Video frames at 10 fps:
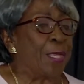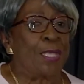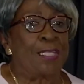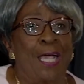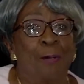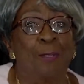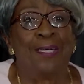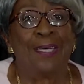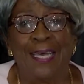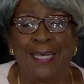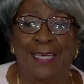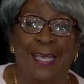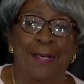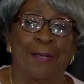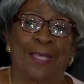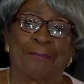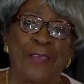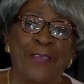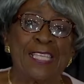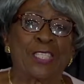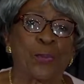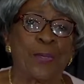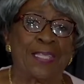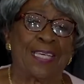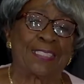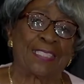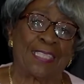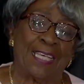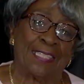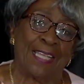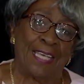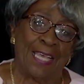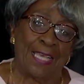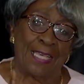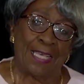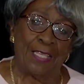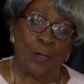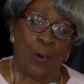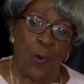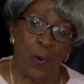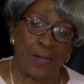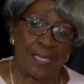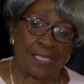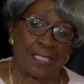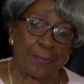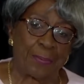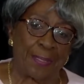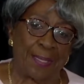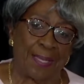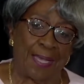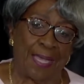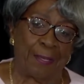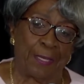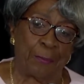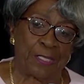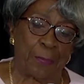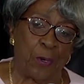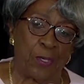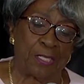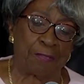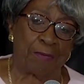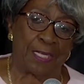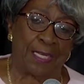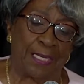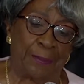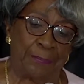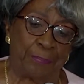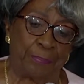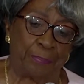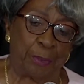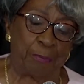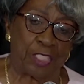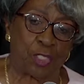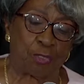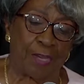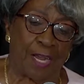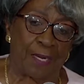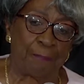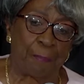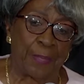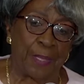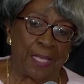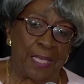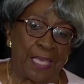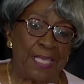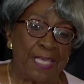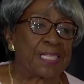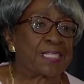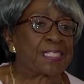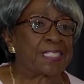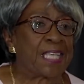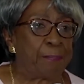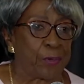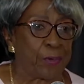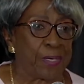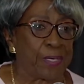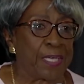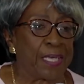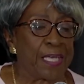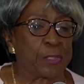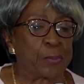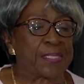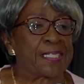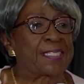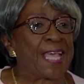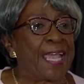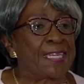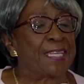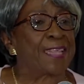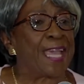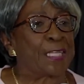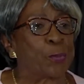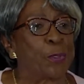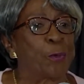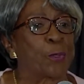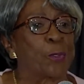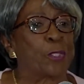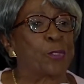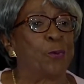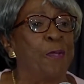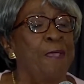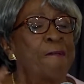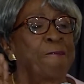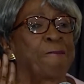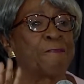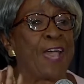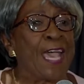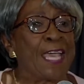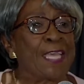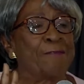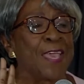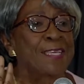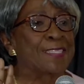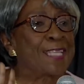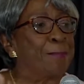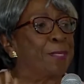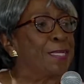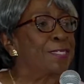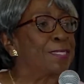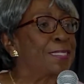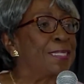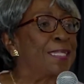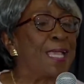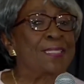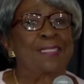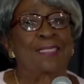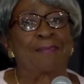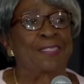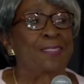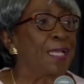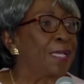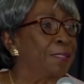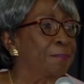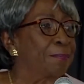Now, faced with it, in August, I was appointed pro-registrar. In December, it was decided that we were going to do 5 examinations in 1979.